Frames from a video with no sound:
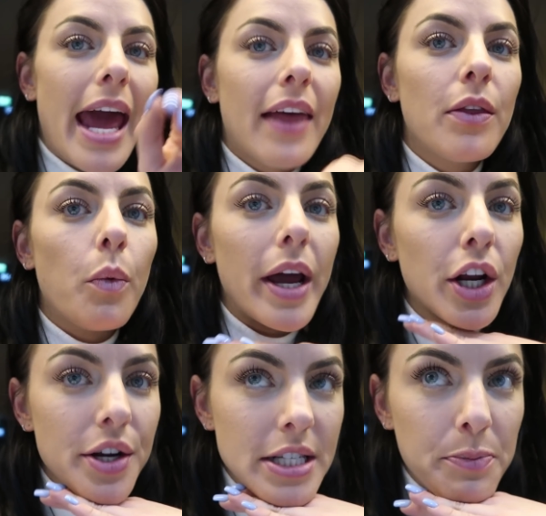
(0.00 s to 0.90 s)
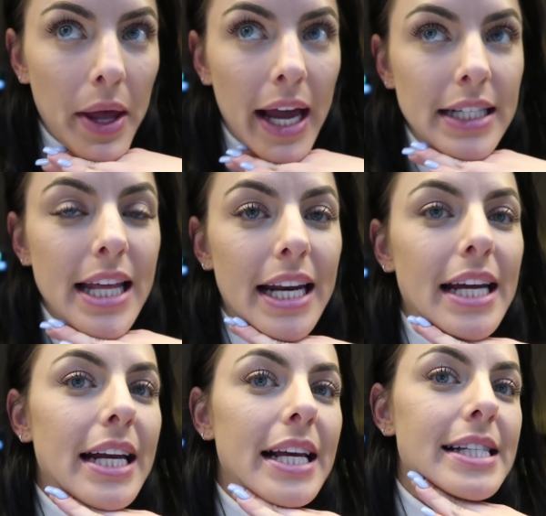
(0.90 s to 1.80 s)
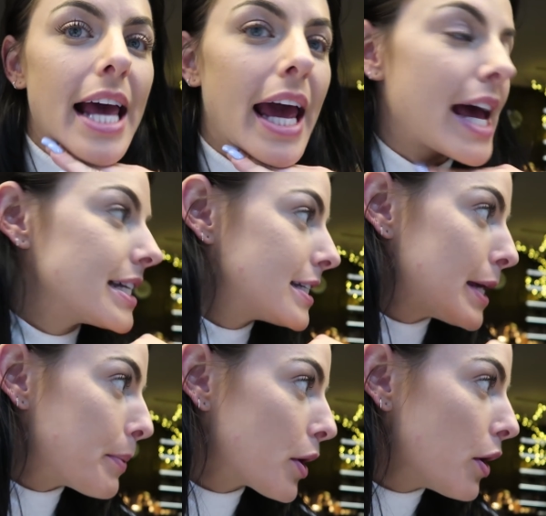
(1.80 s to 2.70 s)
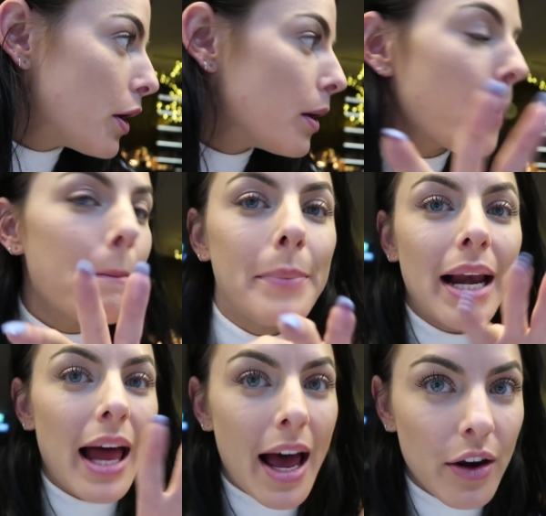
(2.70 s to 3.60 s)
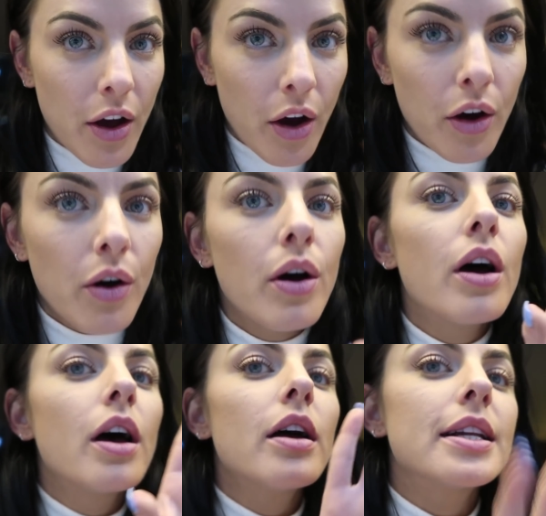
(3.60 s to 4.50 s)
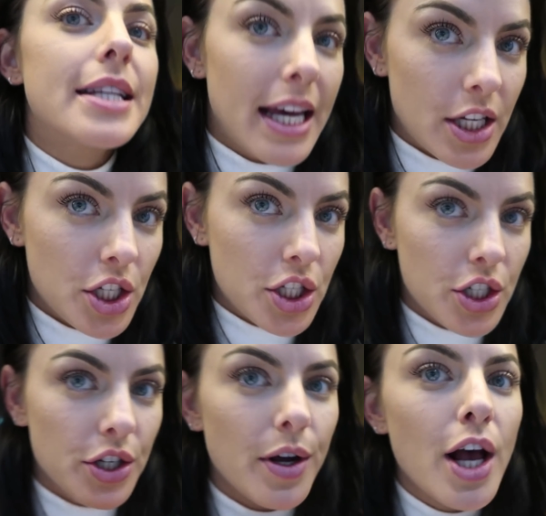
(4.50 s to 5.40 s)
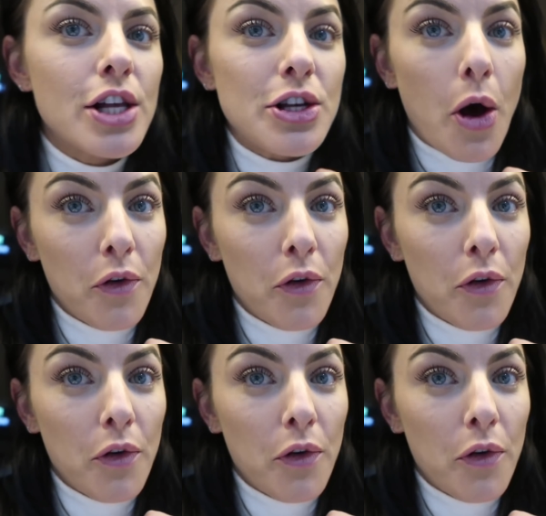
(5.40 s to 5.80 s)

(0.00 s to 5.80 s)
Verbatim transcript: and the waiter explained that it is a typical Milano dish. So